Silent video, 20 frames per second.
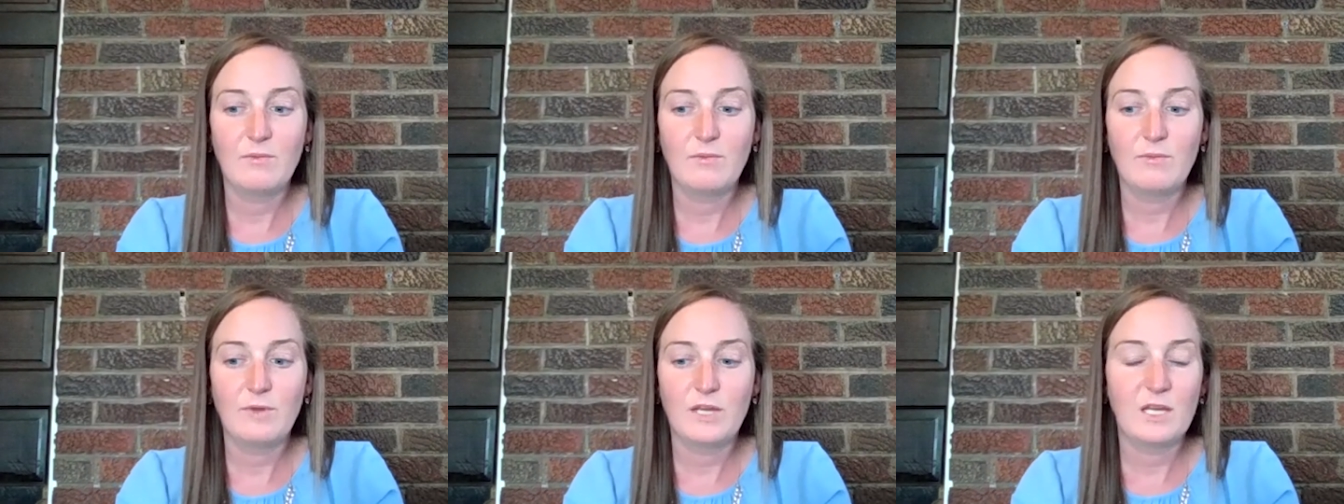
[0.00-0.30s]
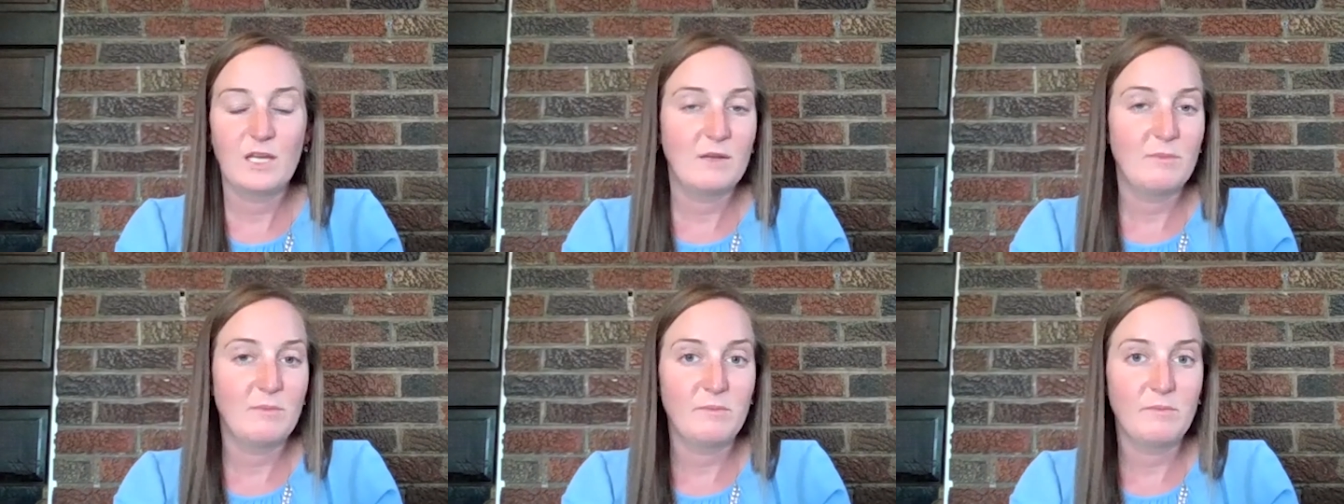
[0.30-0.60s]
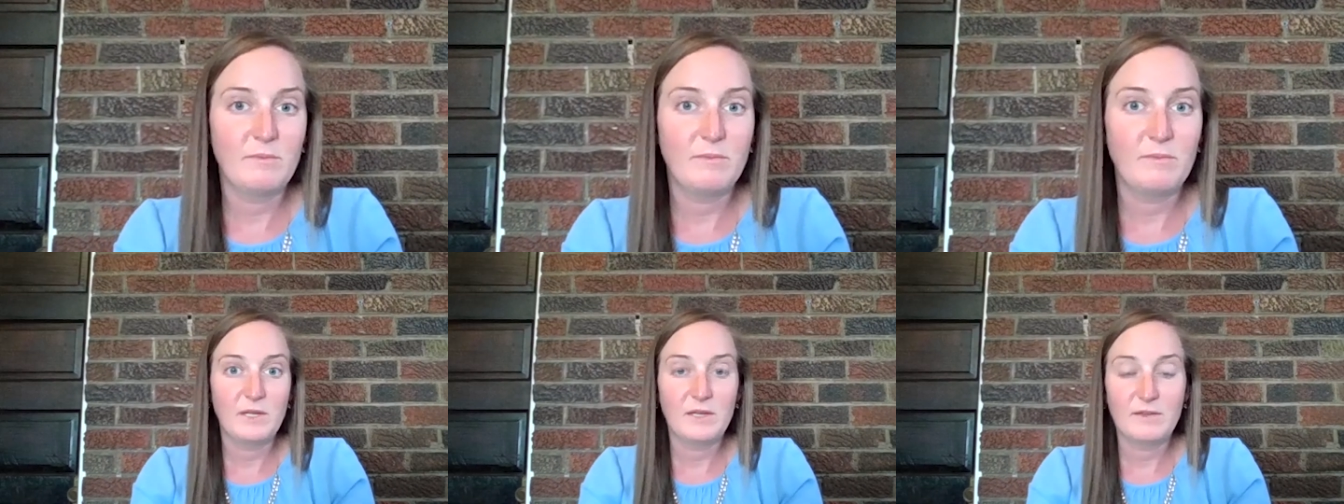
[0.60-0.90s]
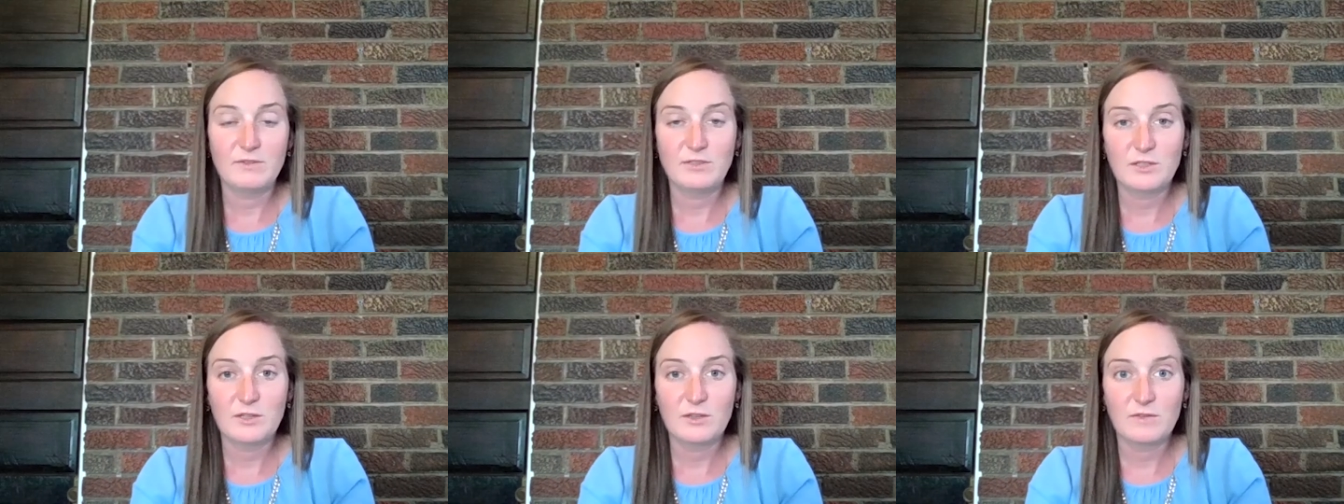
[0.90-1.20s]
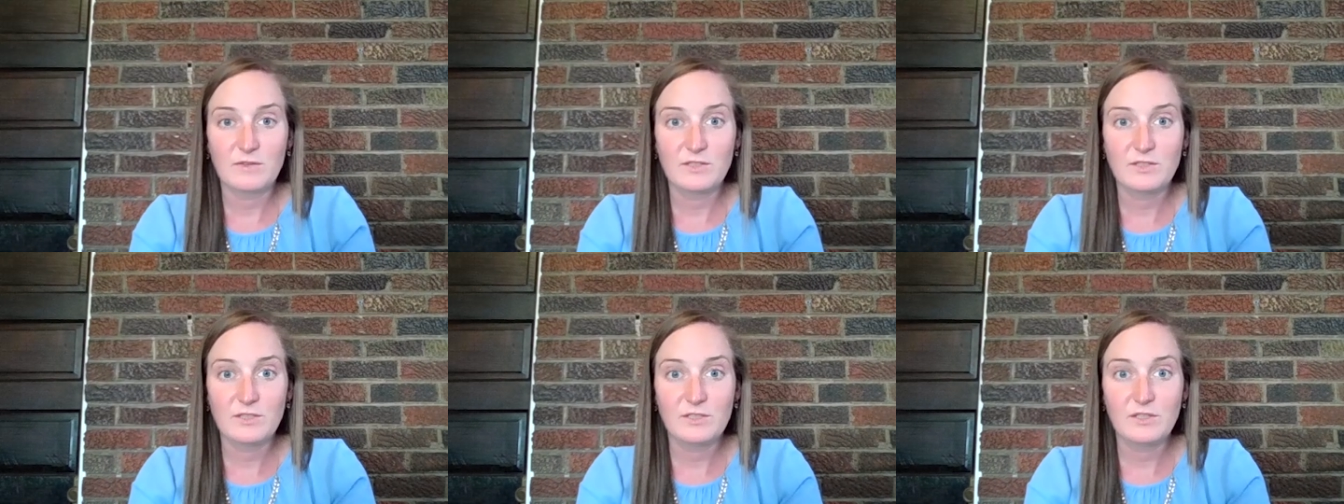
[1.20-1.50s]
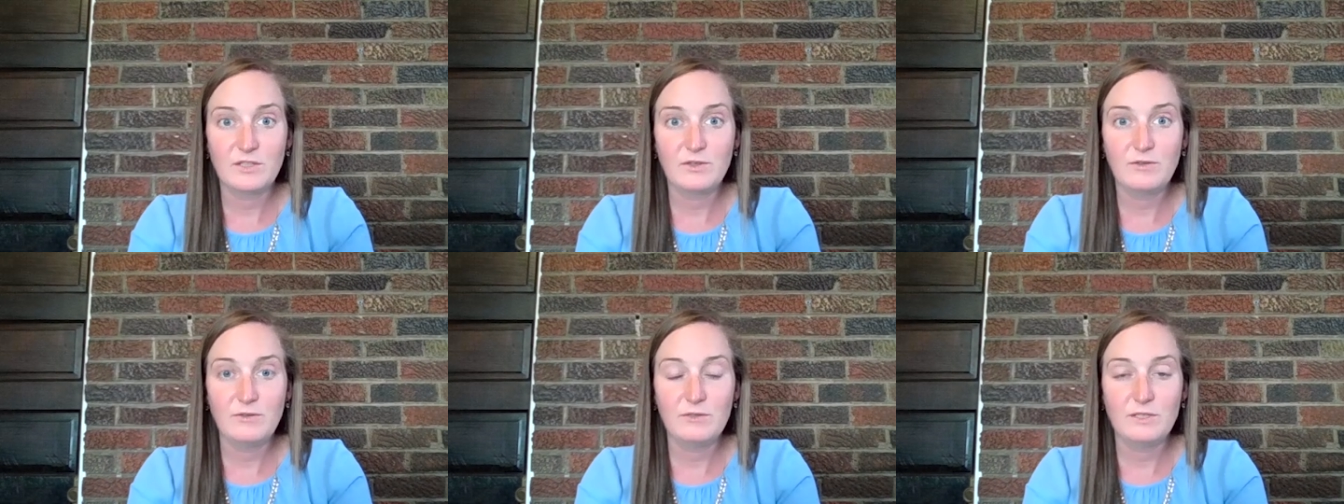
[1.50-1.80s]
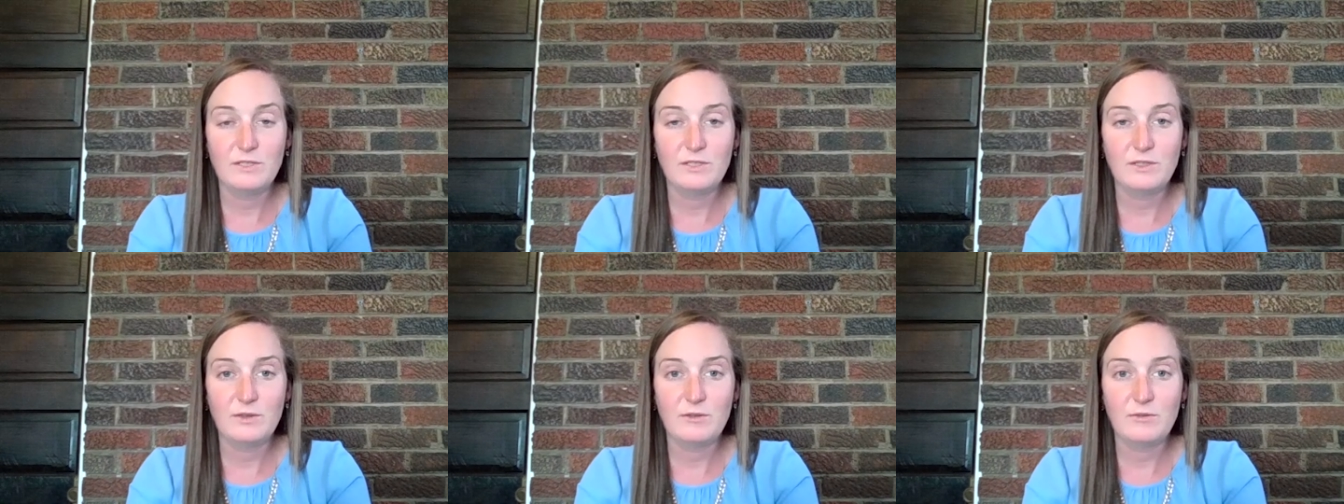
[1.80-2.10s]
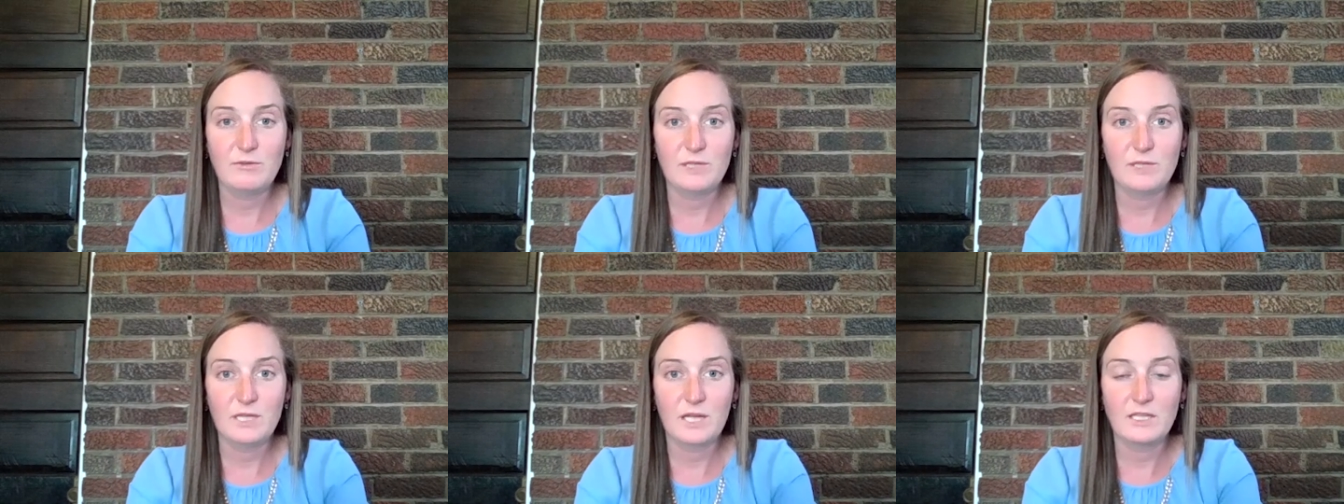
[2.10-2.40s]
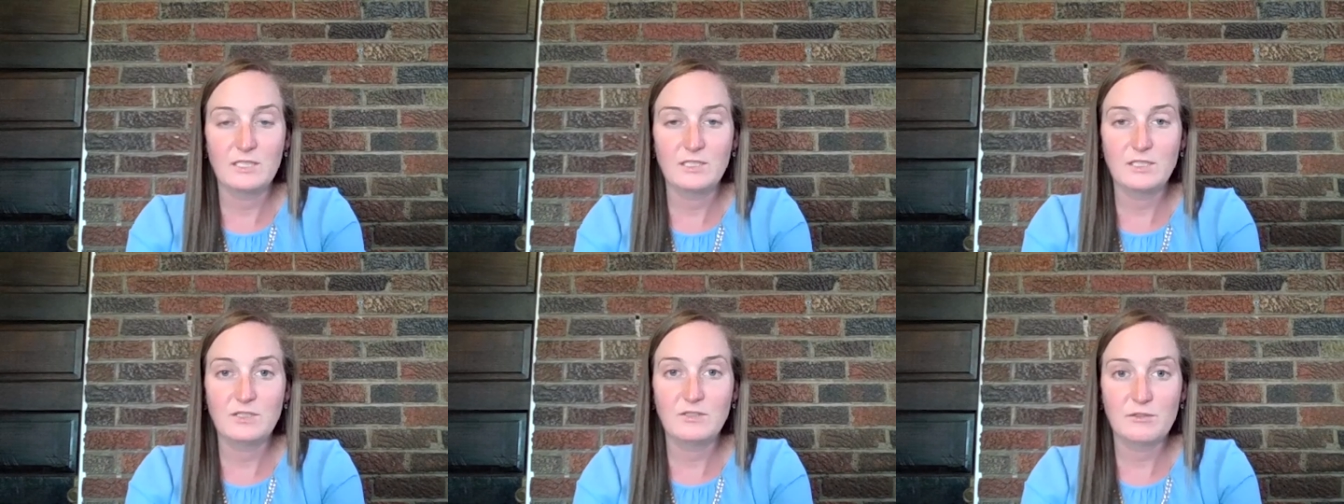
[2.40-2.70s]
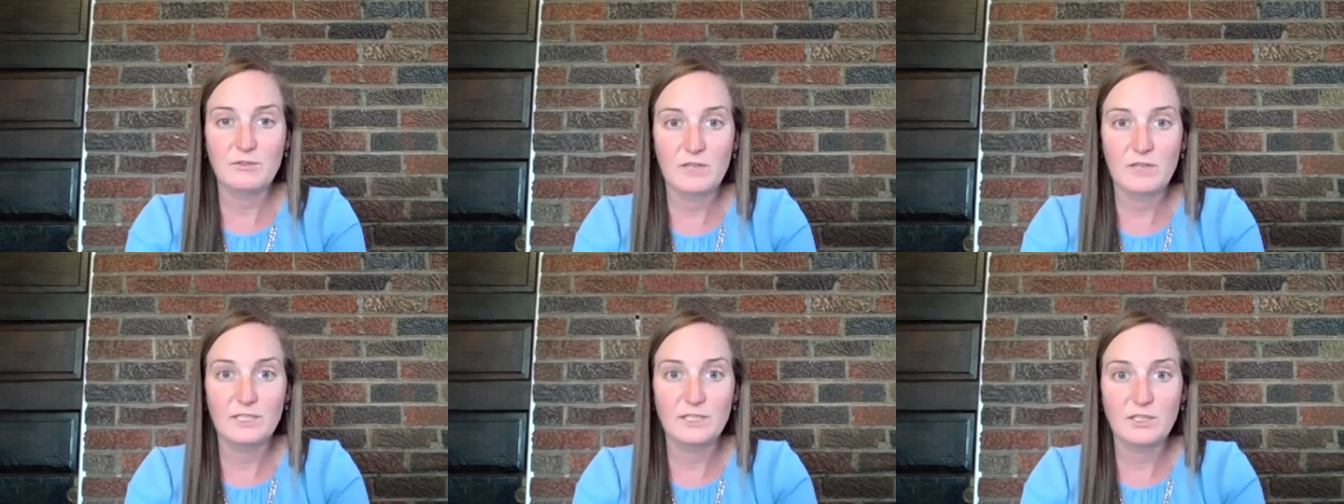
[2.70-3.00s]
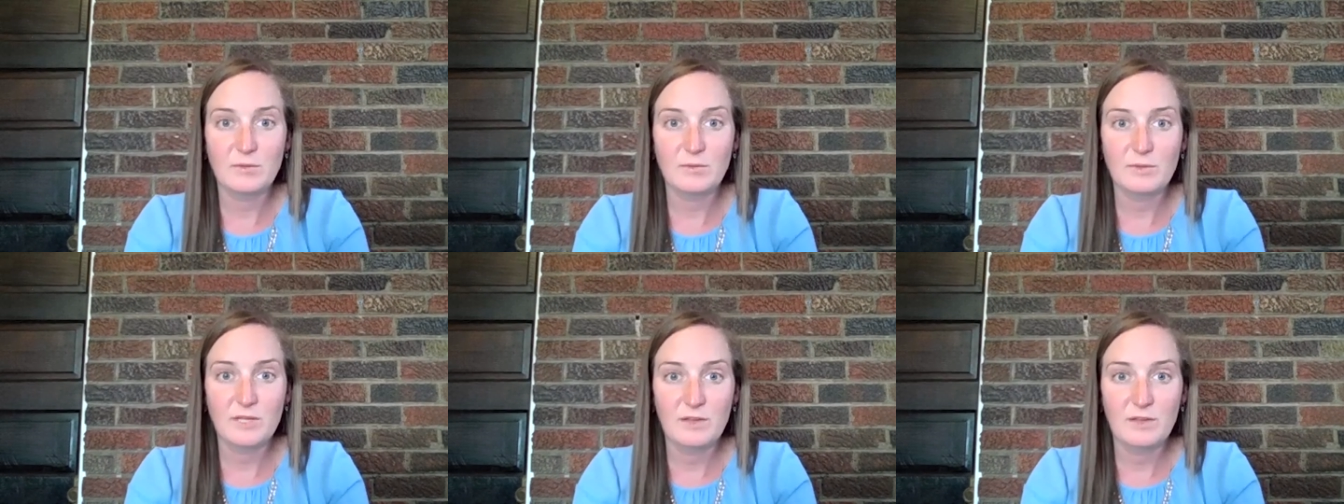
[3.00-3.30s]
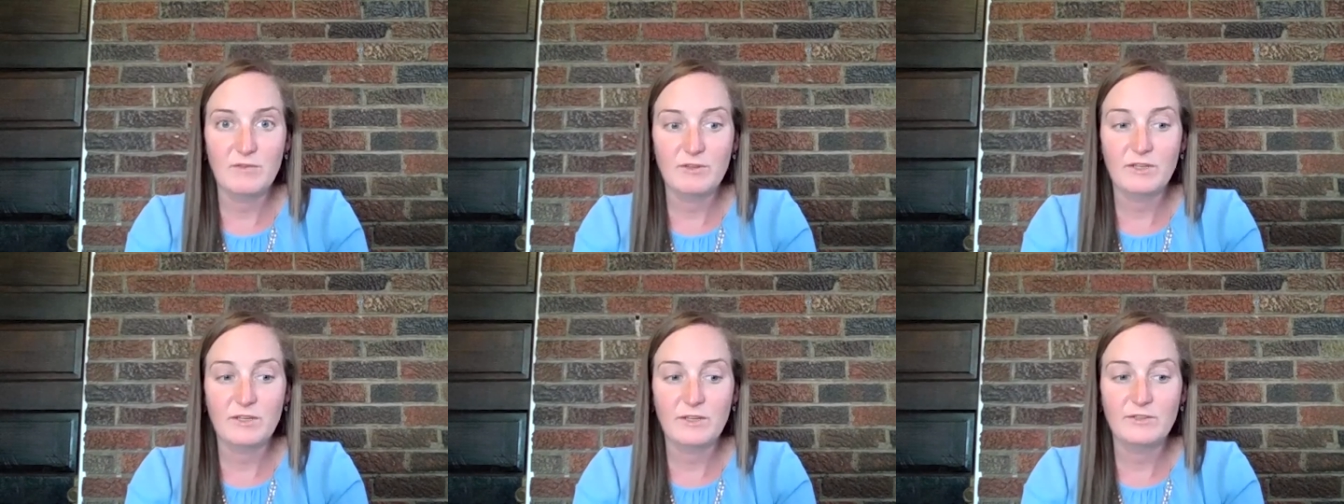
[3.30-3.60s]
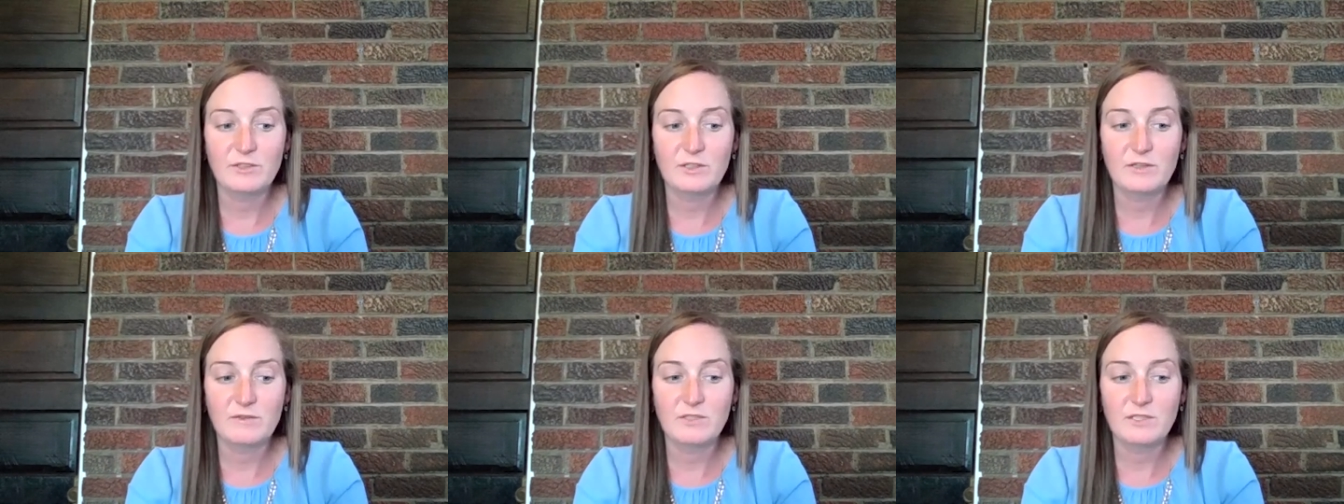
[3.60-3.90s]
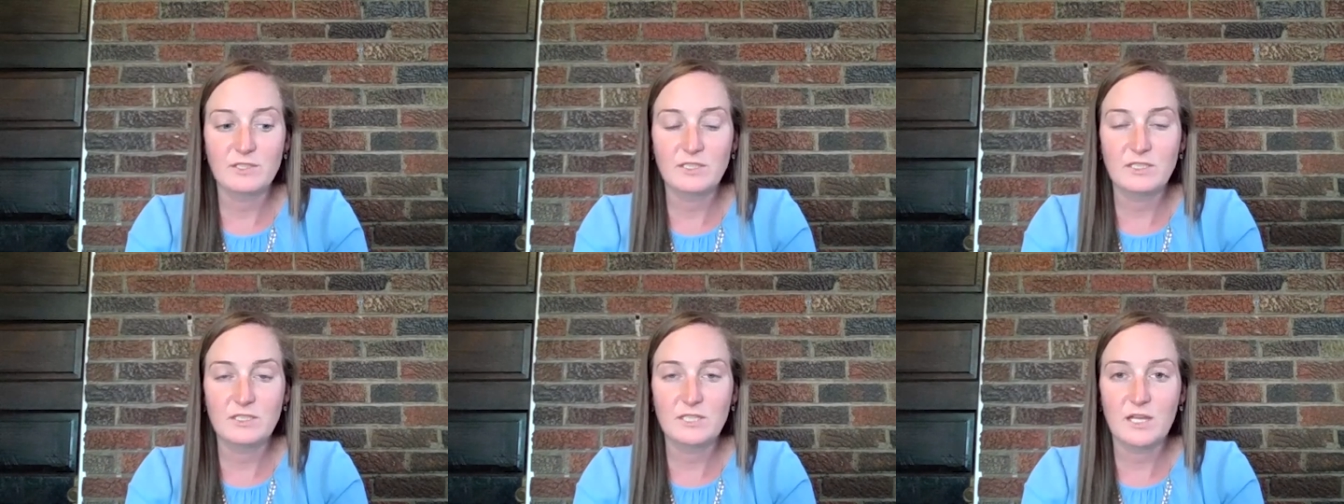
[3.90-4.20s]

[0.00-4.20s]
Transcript: we could be of service to you and you would like to utilize our behavioral health services,